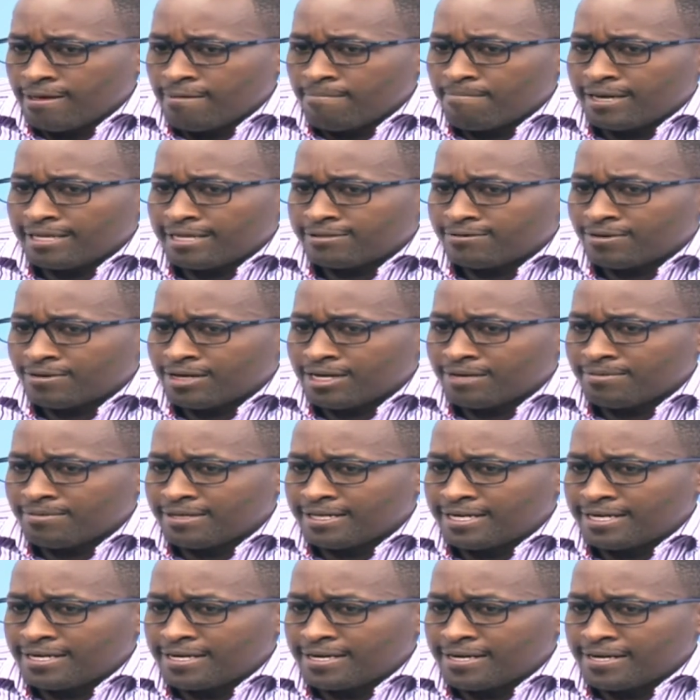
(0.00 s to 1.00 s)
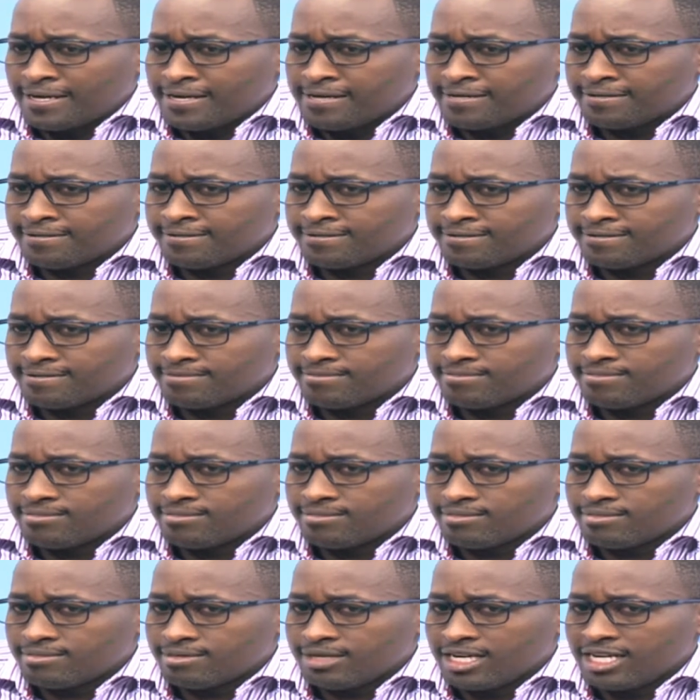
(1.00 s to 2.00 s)
But what I'm thinking is,
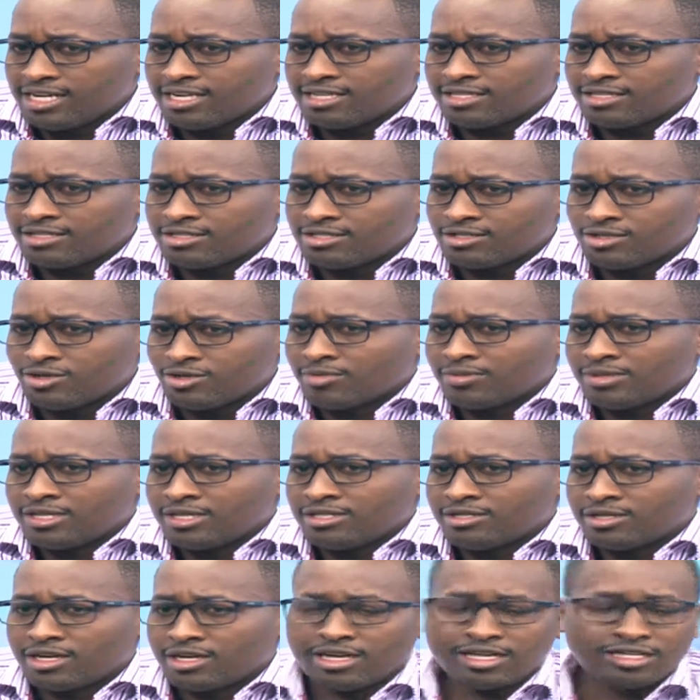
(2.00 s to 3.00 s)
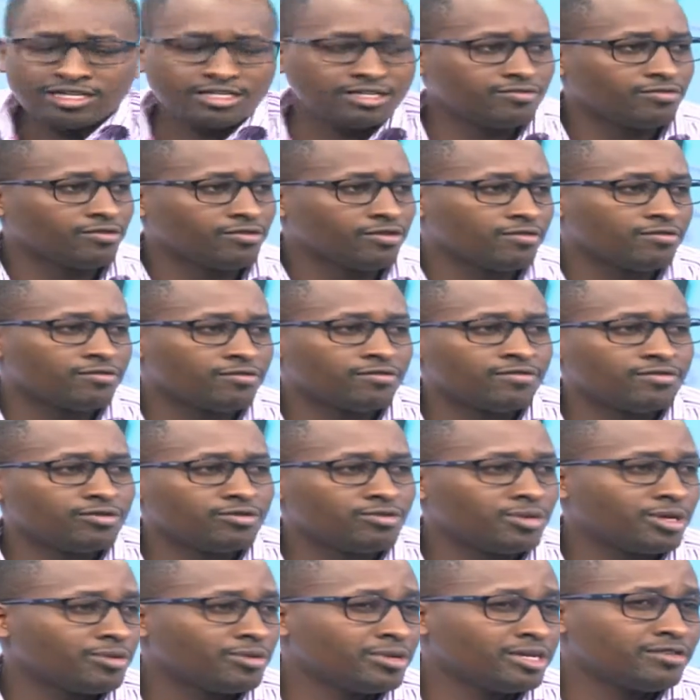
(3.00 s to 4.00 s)
let us stop this narrative of
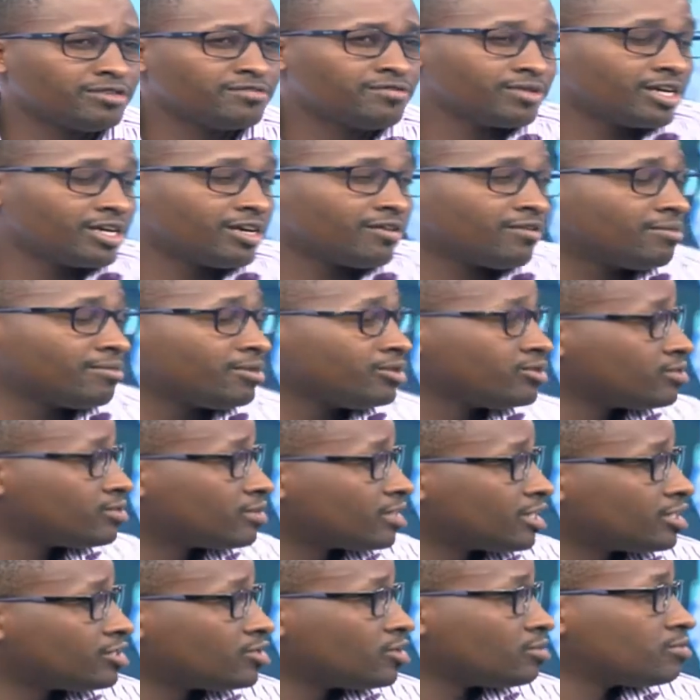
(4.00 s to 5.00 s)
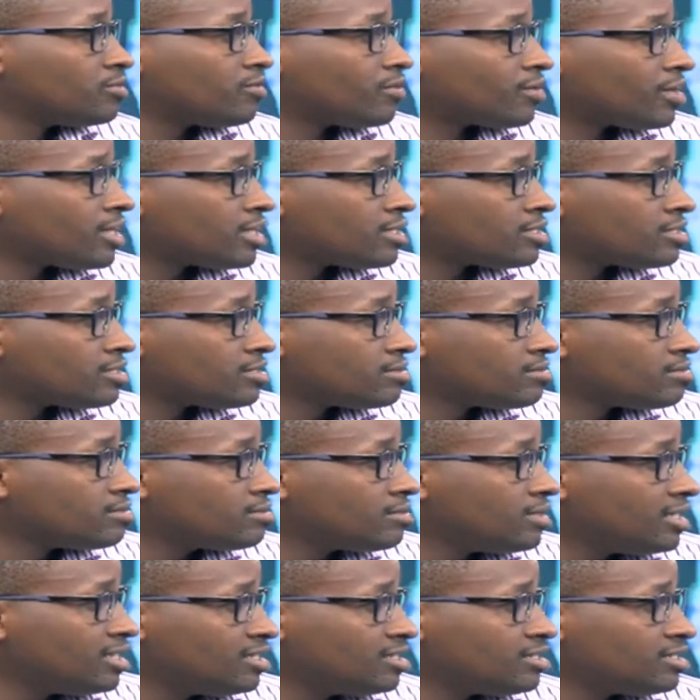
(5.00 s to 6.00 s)
we're waiting for the government to create jobs for us.
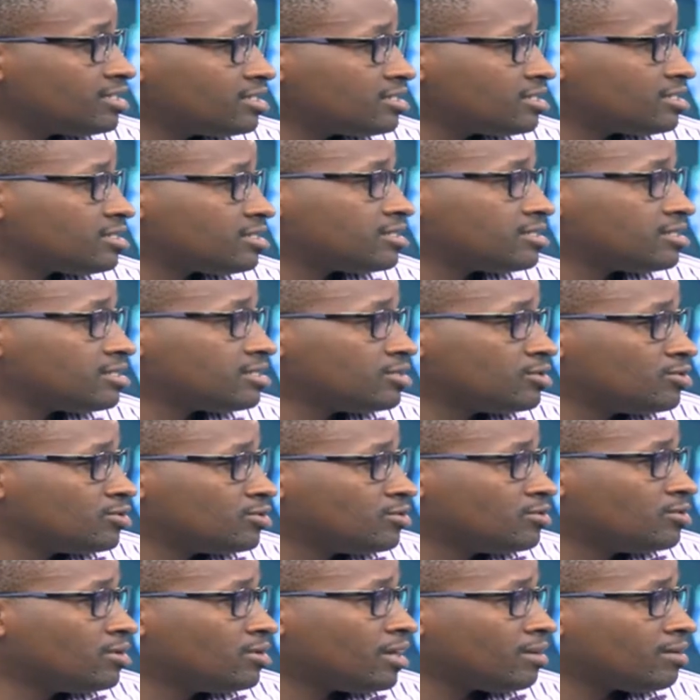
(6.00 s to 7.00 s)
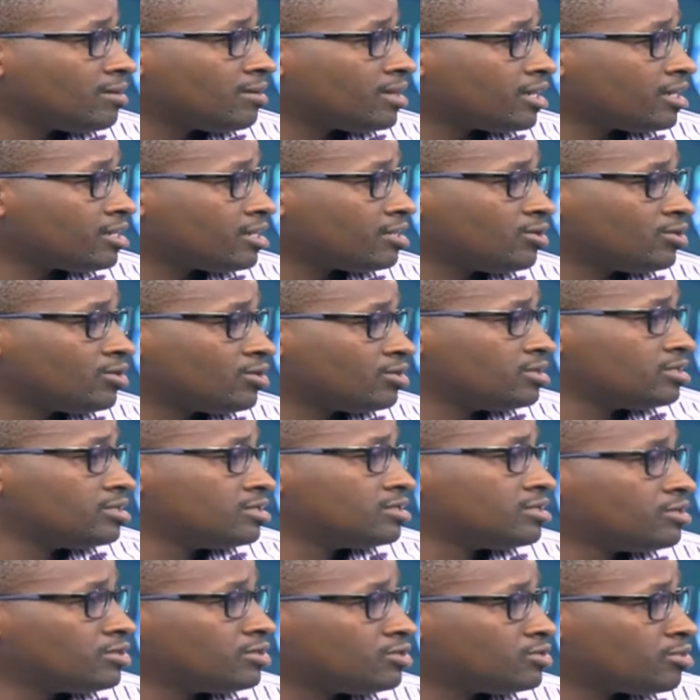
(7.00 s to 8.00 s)
Let's just do our
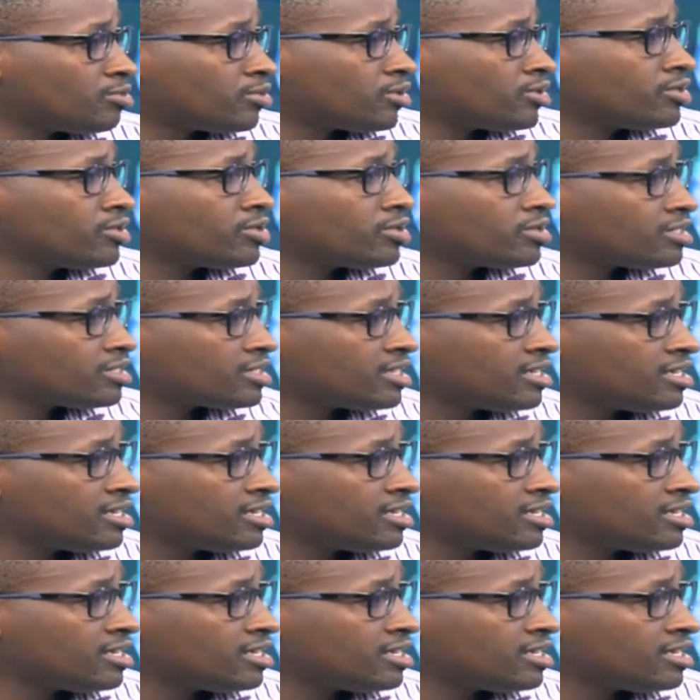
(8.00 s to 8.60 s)
own entrepreneurial